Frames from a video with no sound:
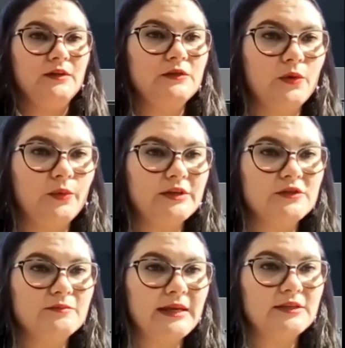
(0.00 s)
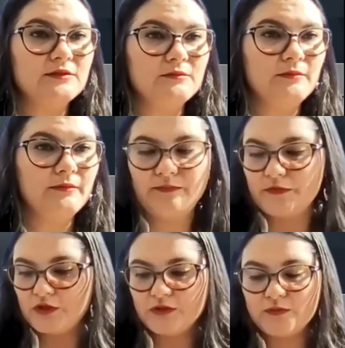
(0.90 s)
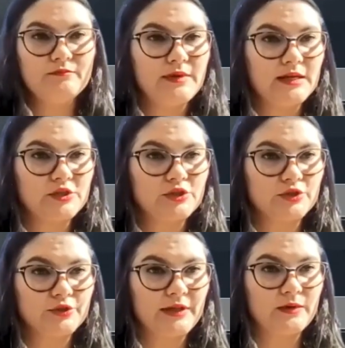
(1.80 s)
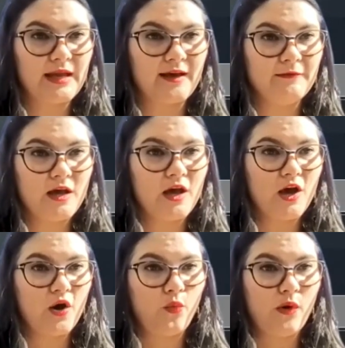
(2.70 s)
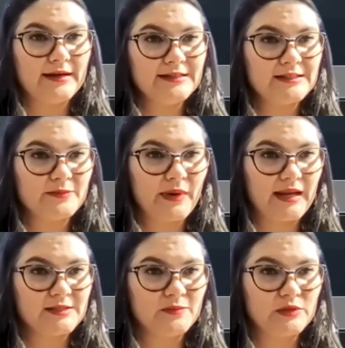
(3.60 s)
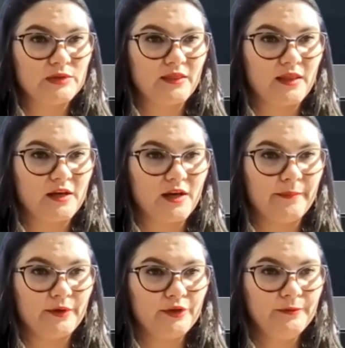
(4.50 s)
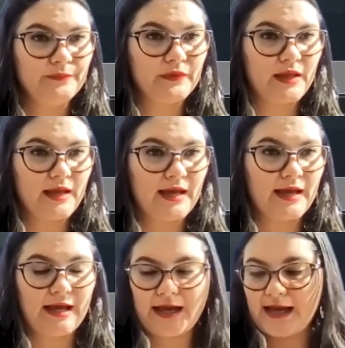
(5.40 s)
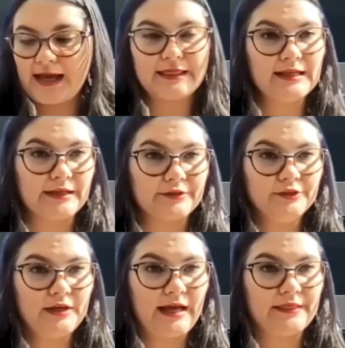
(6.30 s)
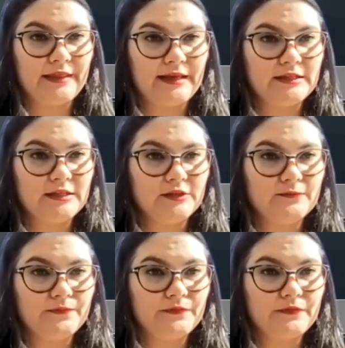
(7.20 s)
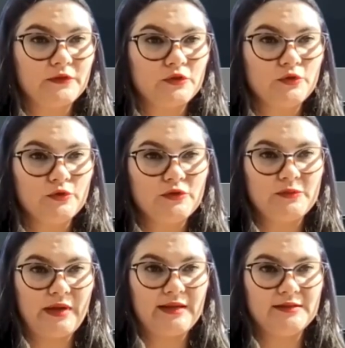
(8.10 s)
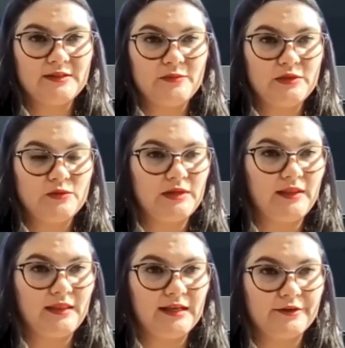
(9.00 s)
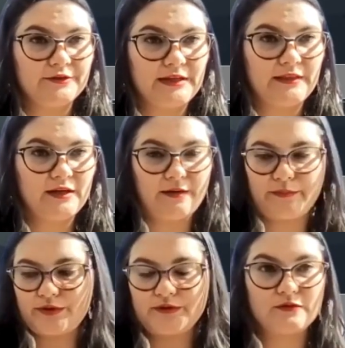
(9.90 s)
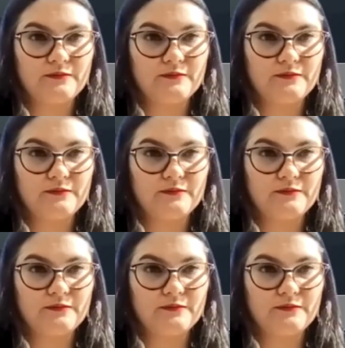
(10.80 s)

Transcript: So we just make sure that we have one space between the number and the letter, and then 2 spaces between the letters and the numbers.